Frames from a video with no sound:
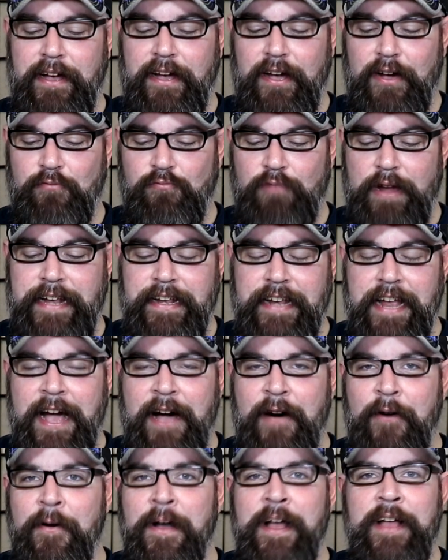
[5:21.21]
Right
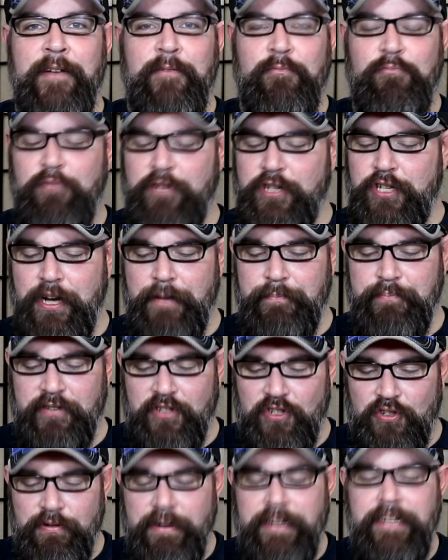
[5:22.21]
now, we'll jump
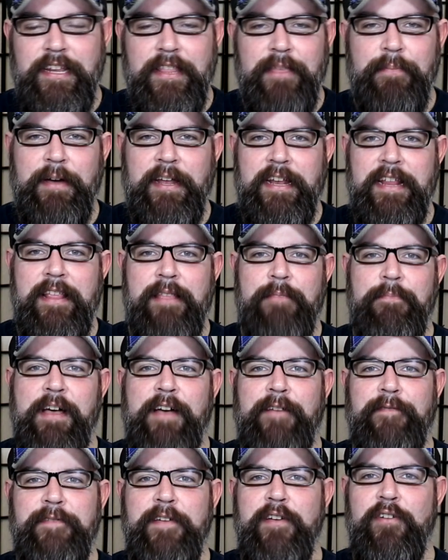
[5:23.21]
straight to the body and the
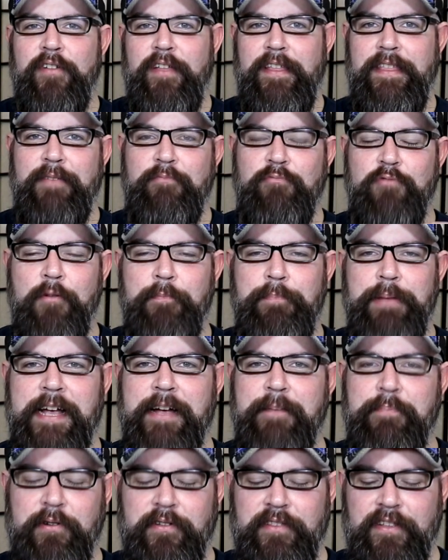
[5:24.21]
mouthfeel, and then we'll
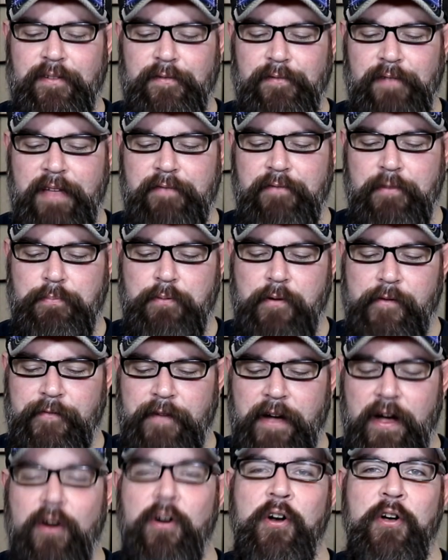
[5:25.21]
pick apart this flavor
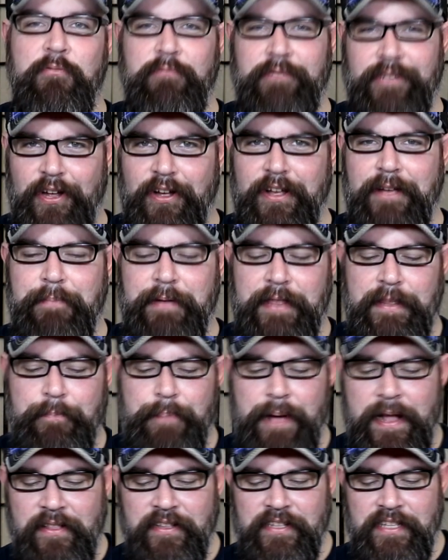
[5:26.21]
profile, talk about the
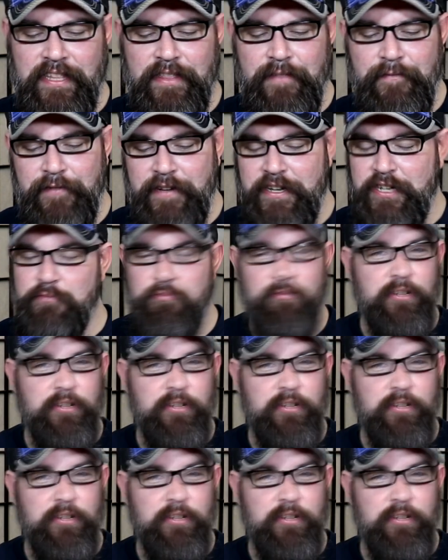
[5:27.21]
balance and the finish.